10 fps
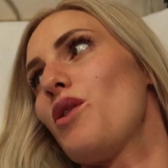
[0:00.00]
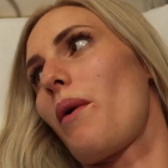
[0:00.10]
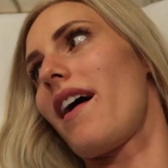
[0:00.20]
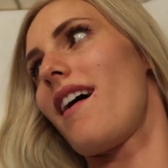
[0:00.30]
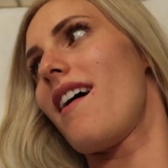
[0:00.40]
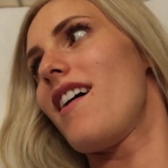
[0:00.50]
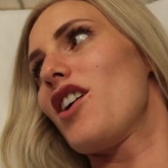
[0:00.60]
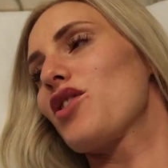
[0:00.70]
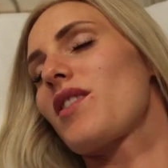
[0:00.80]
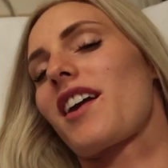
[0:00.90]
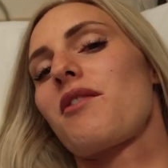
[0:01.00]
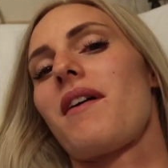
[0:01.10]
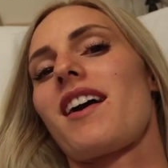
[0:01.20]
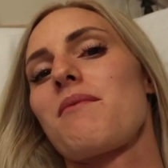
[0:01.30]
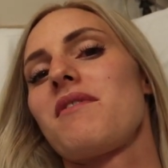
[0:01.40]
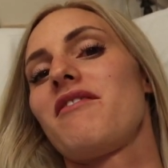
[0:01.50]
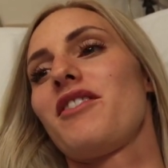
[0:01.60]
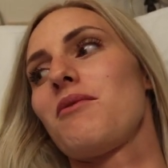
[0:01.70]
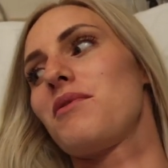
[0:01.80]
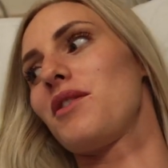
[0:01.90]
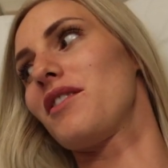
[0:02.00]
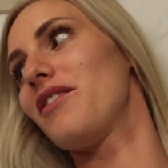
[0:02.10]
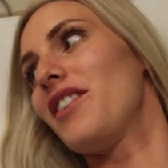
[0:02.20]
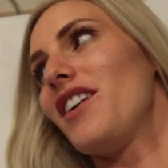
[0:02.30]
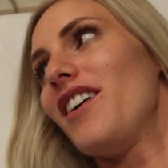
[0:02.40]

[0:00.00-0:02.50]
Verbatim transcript: do it. So I can wake up and feel beautiful.